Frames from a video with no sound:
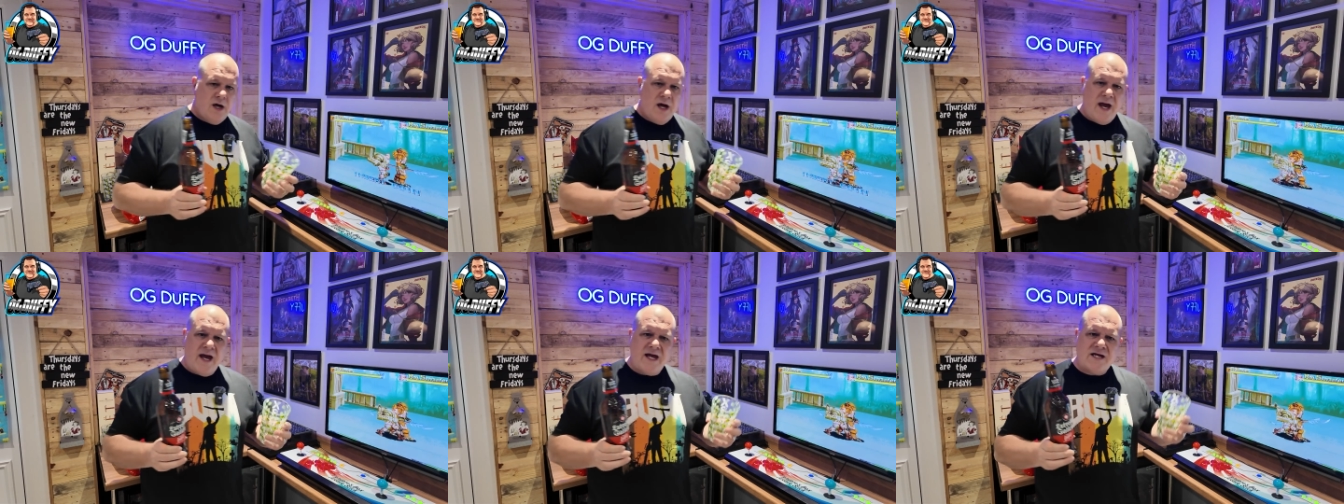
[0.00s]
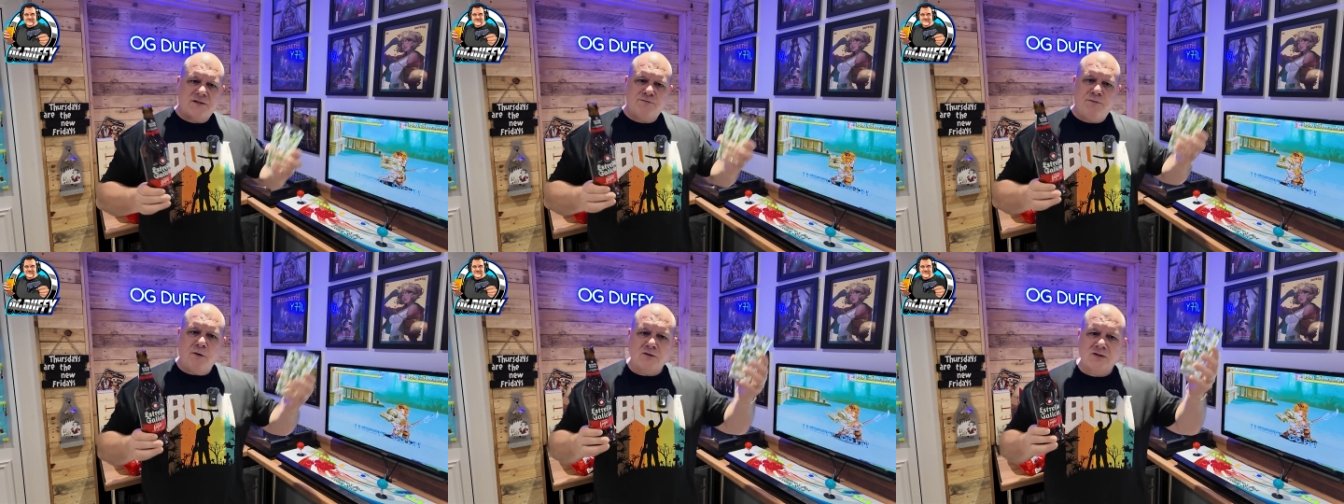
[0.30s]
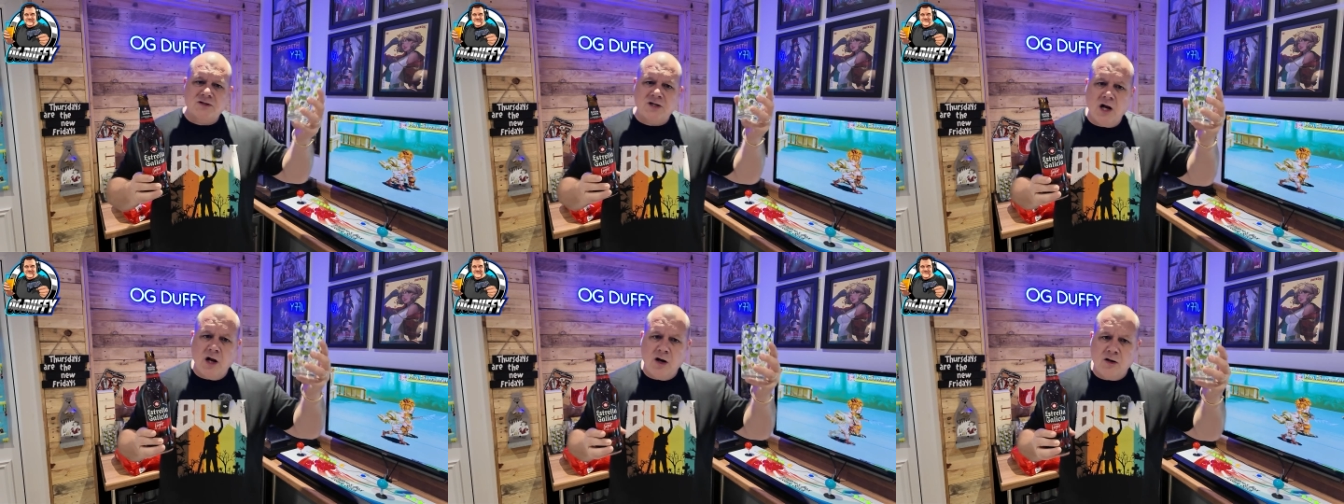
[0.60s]

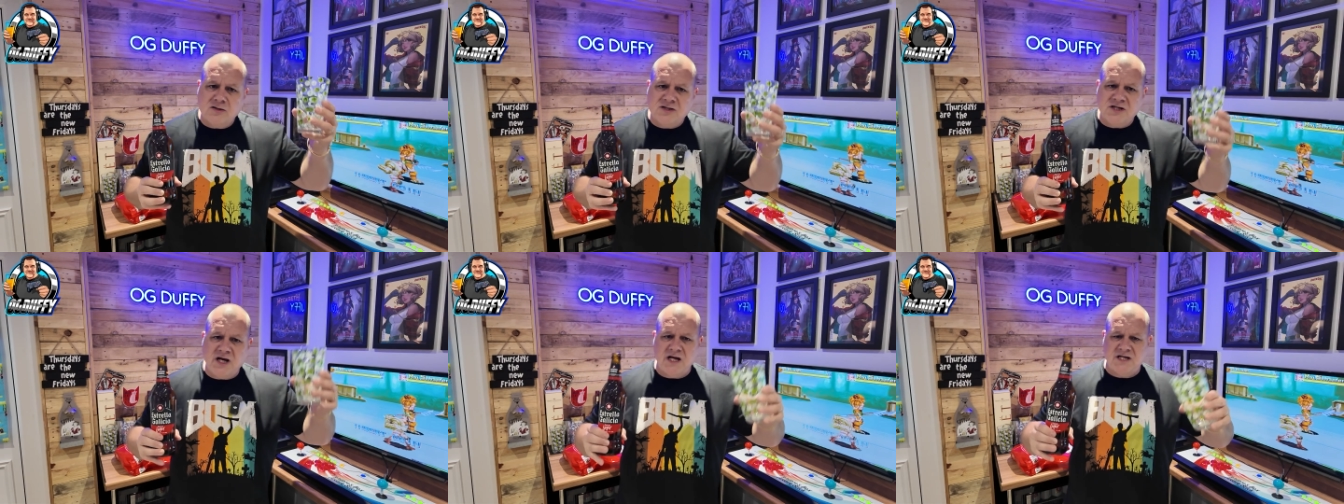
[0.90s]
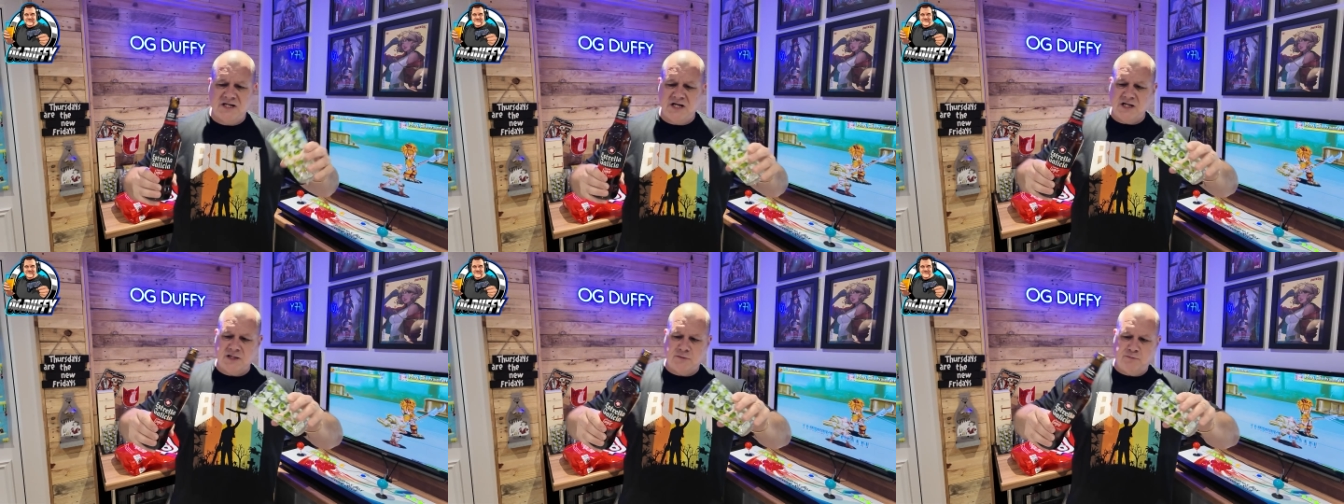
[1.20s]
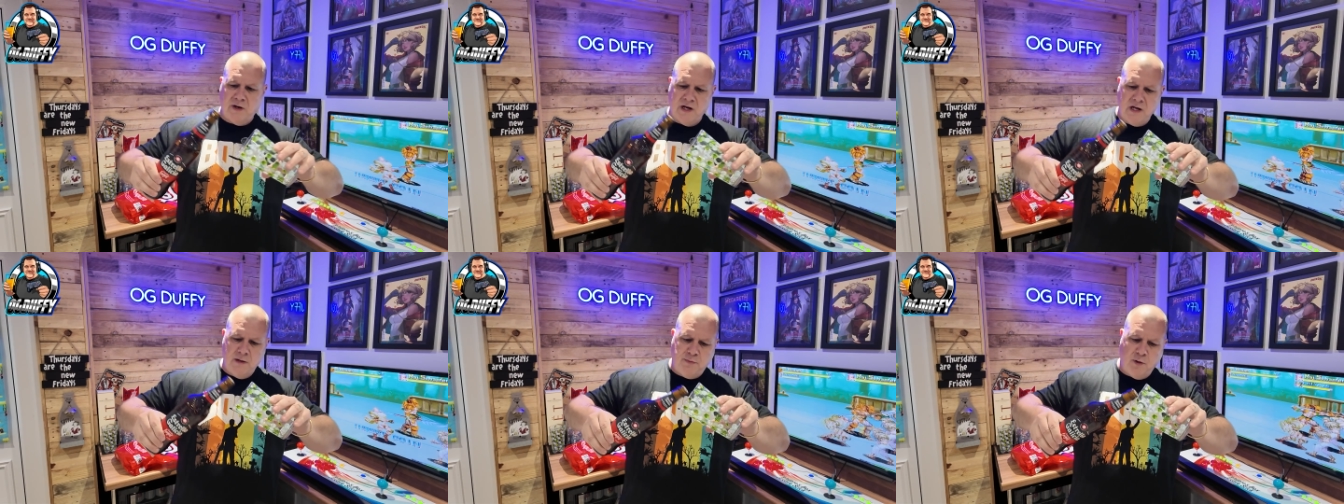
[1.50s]
Xbox glass, it is,
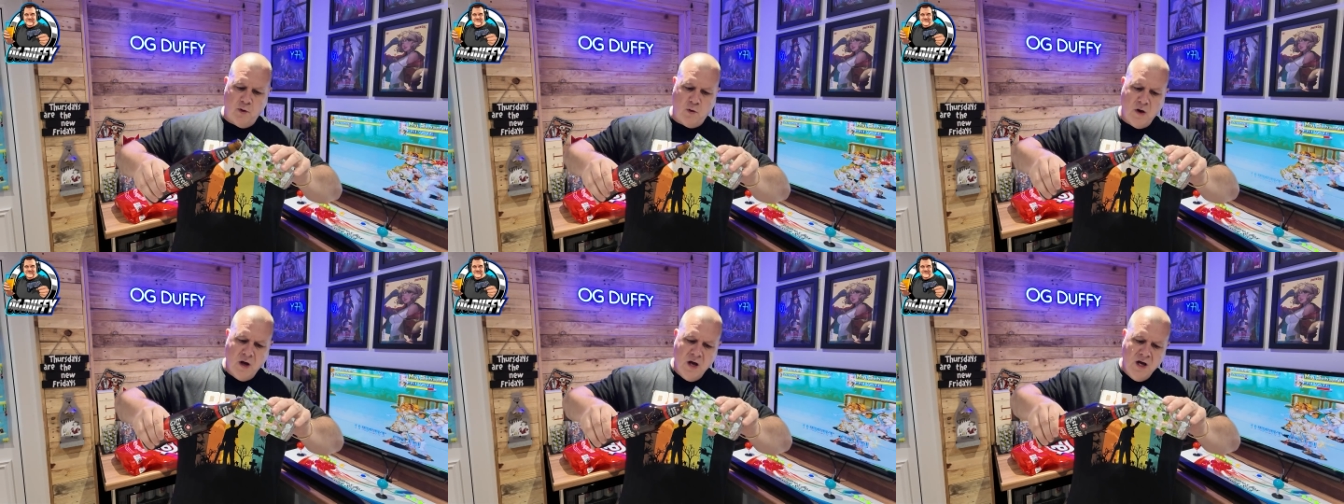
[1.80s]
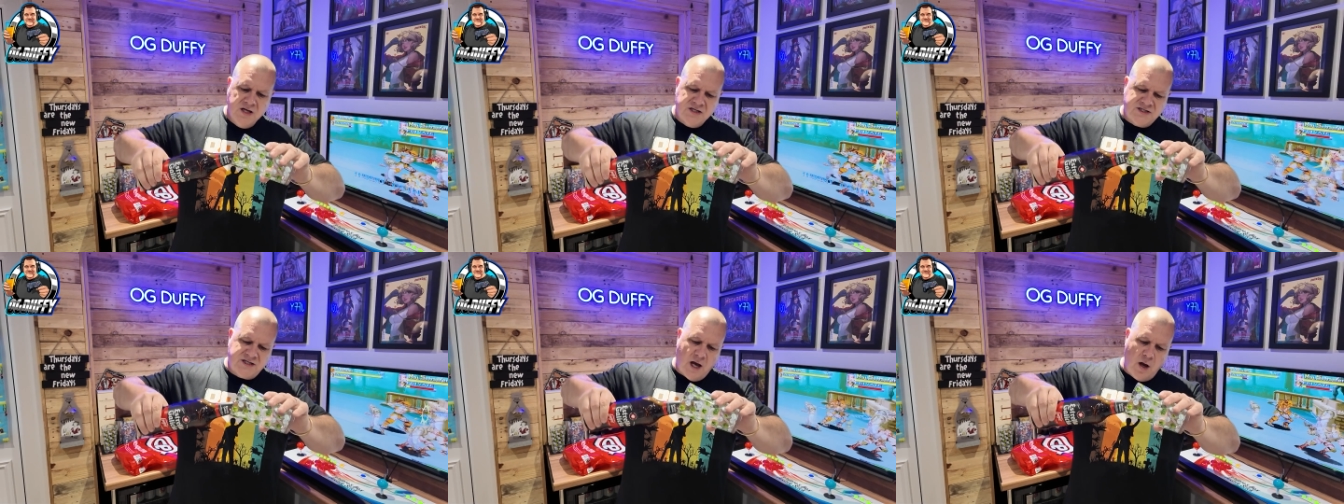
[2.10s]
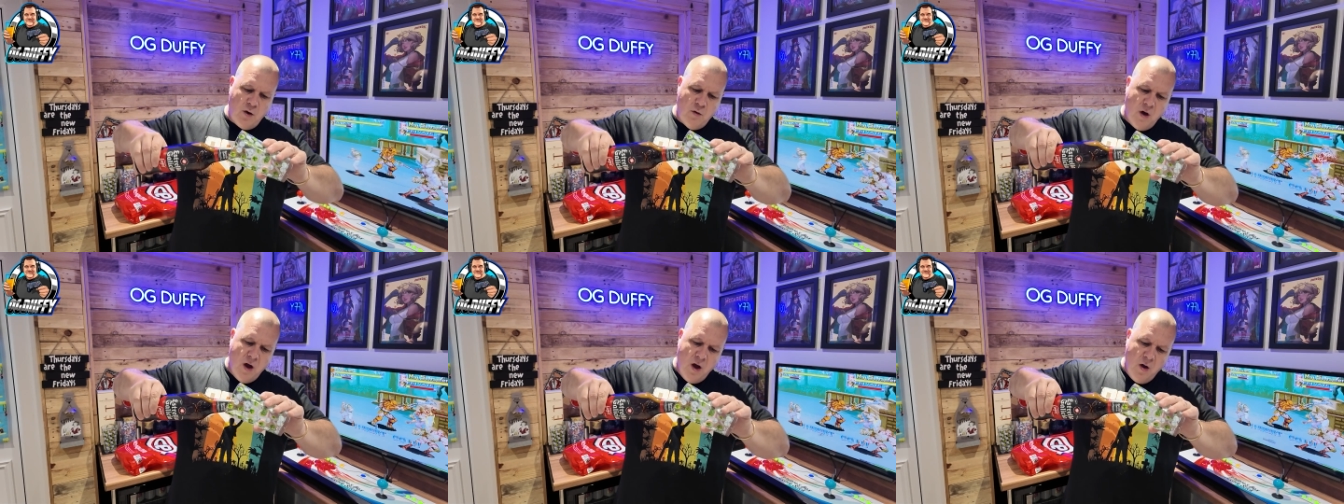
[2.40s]
people.
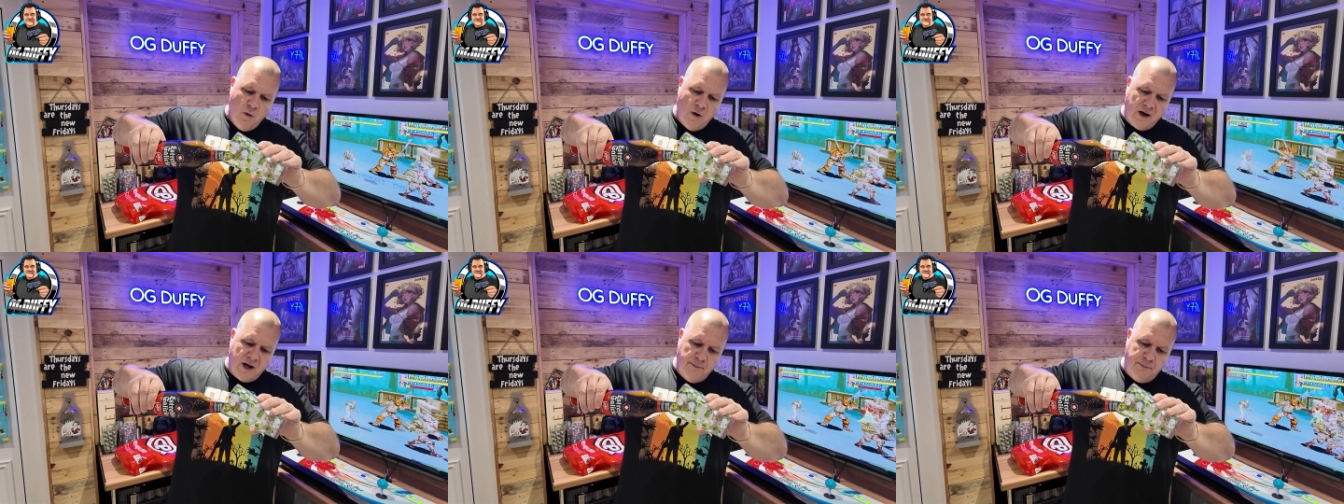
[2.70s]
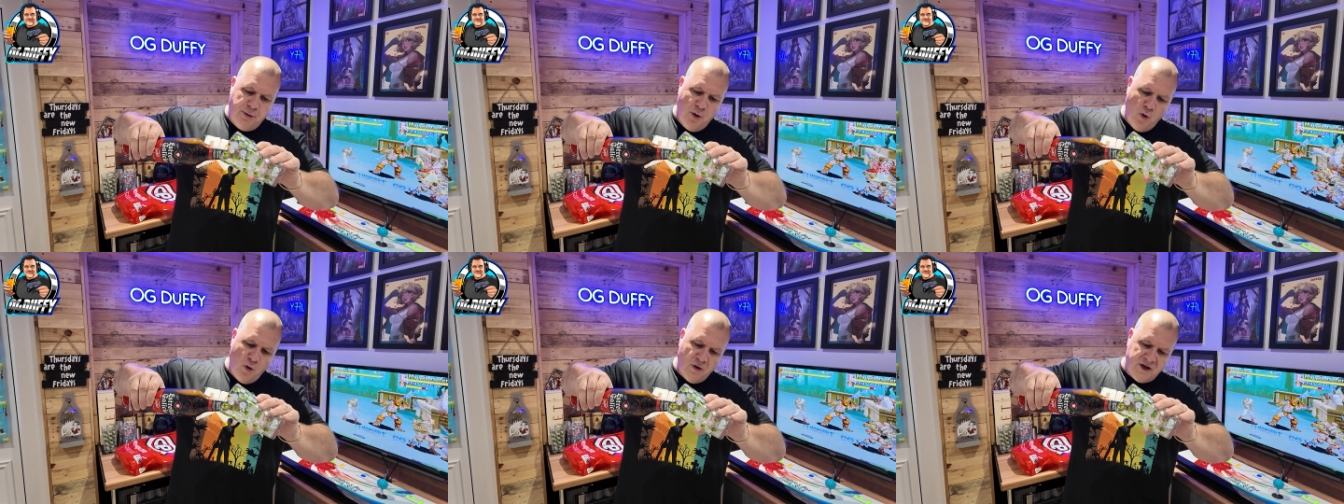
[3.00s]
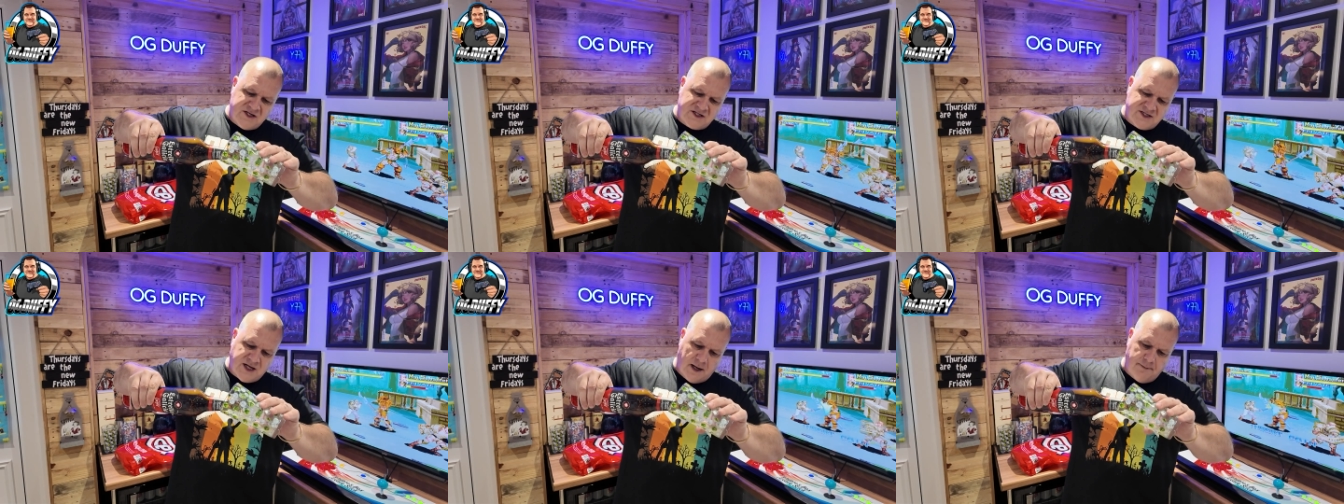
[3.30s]
So, we're going to pour
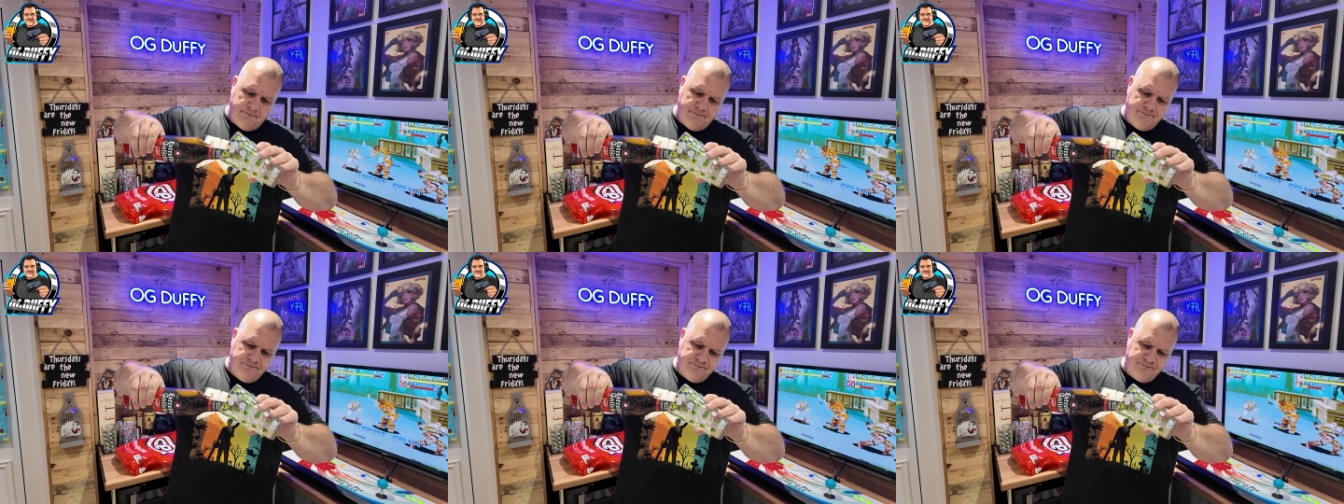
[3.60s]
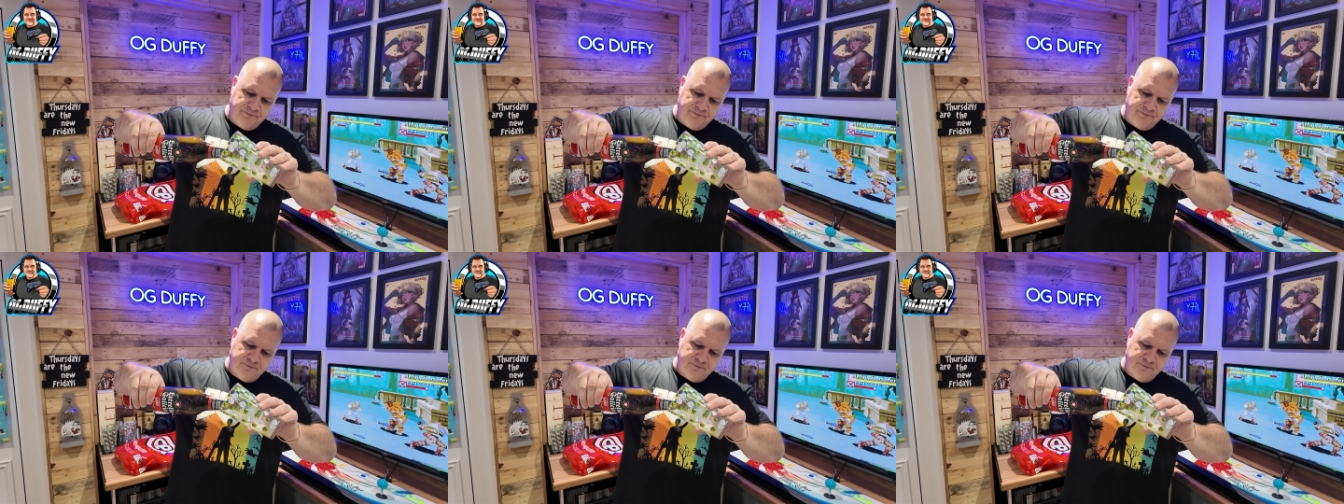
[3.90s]
this up.